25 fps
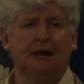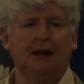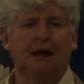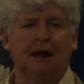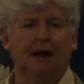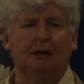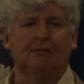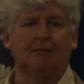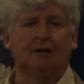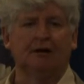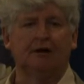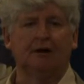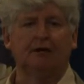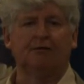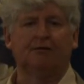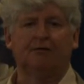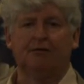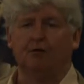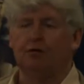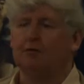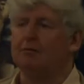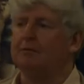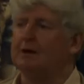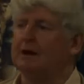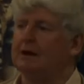And with their
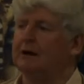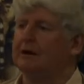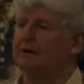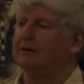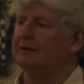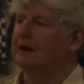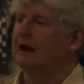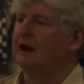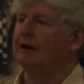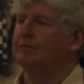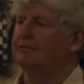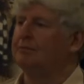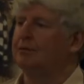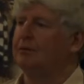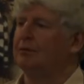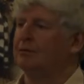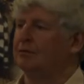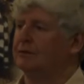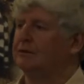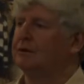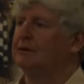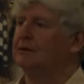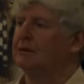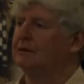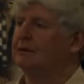$4 million, they had
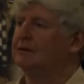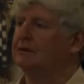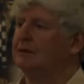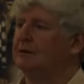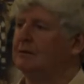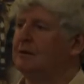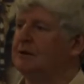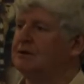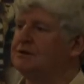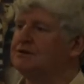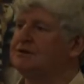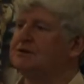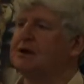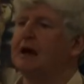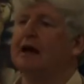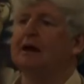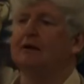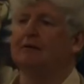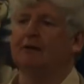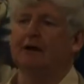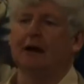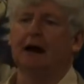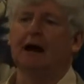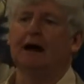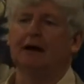built the most
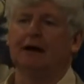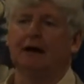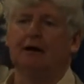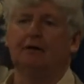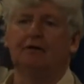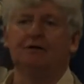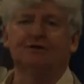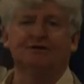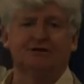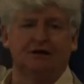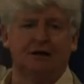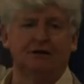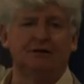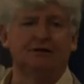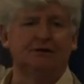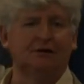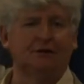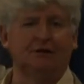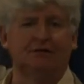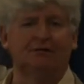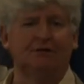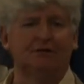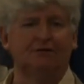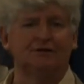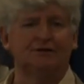state-of-the-art health centre
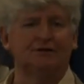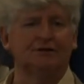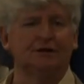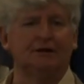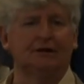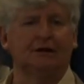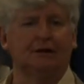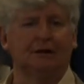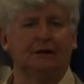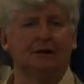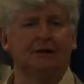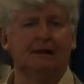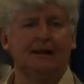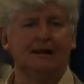you've ever seen.